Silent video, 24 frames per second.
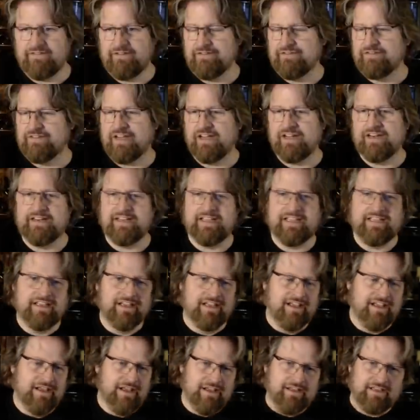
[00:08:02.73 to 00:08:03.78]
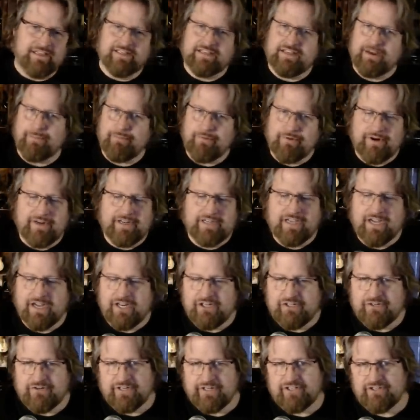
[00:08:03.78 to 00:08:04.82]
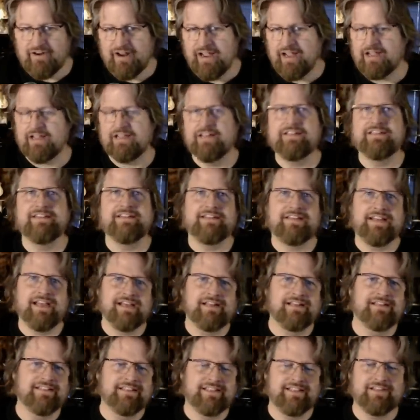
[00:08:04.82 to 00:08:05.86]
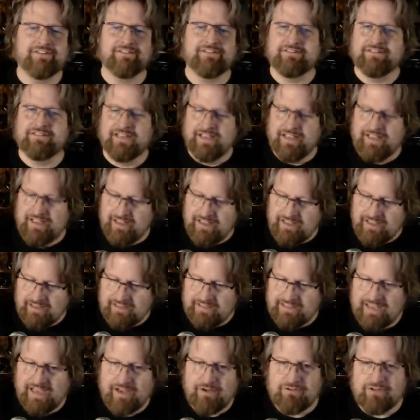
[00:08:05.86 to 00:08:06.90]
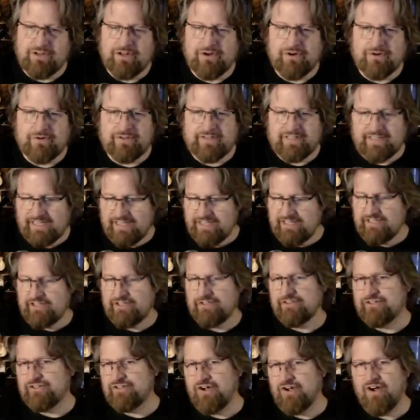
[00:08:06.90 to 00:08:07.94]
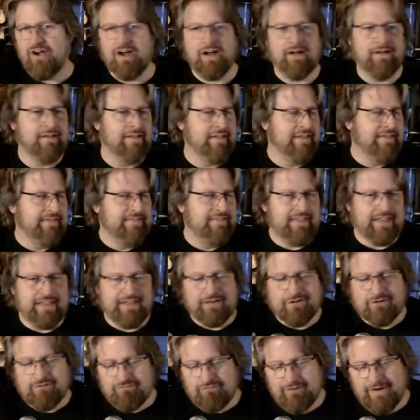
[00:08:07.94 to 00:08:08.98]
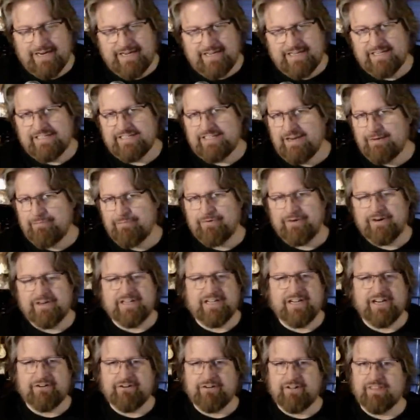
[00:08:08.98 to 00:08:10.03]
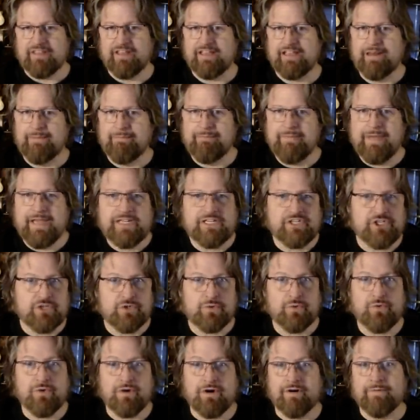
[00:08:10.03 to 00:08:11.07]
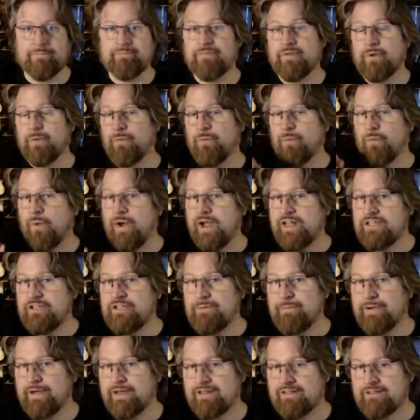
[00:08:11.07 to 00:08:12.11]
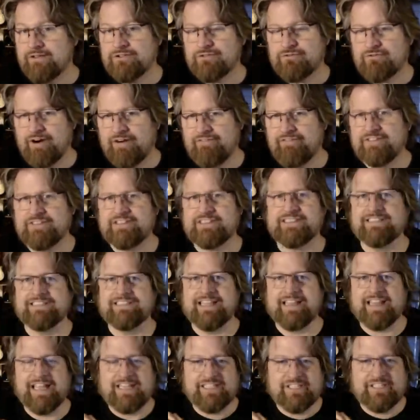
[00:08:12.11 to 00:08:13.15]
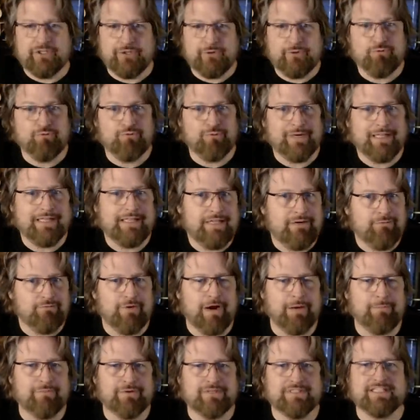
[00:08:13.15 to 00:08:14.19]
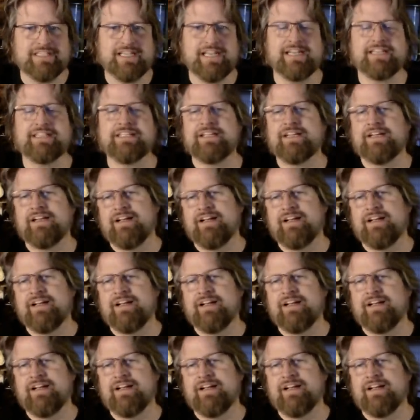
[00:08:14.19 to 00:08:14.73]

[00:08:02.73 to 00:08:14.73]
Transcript: you've done a contemporary country track, you know, download into your D A W a great contemporary country thing, and make sure that when you pick those references that they do really represent